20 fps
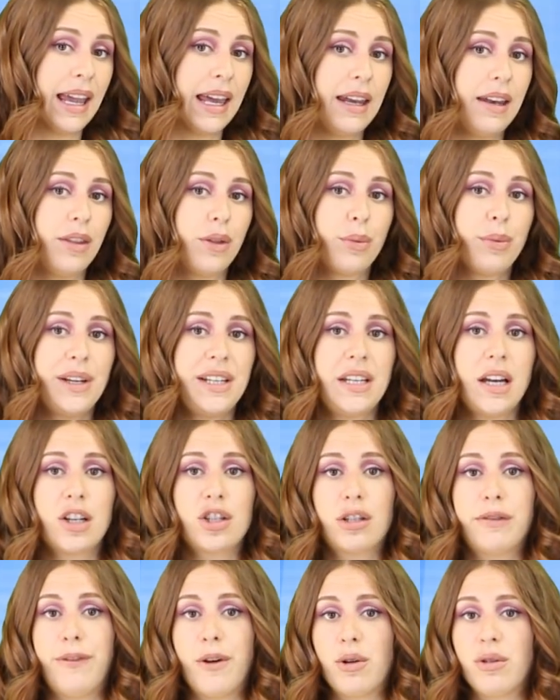and in the
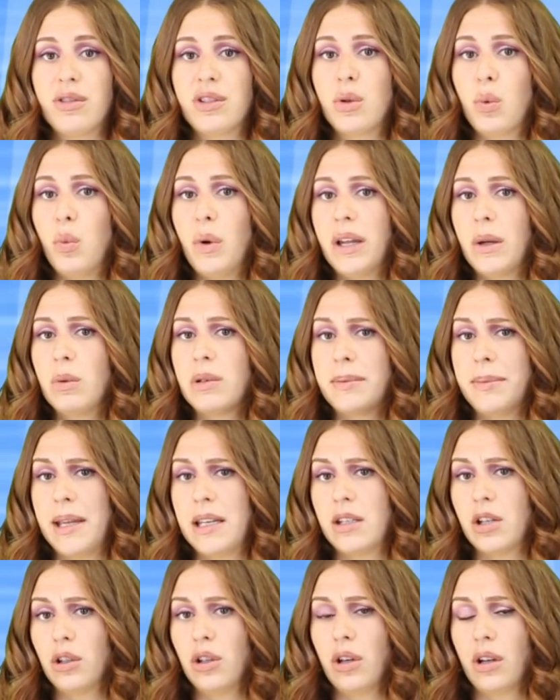retouched photos the wig was
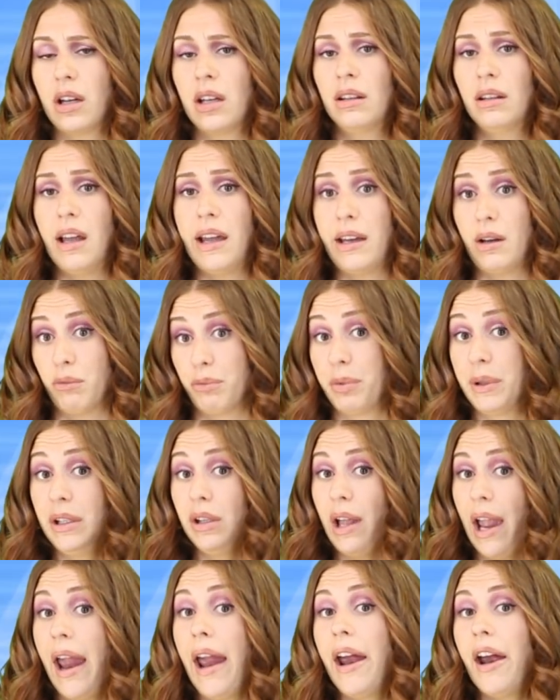made to look like
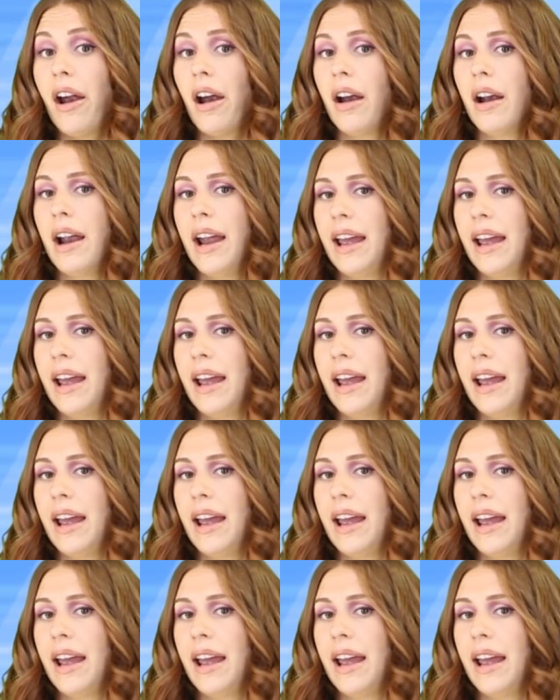real hair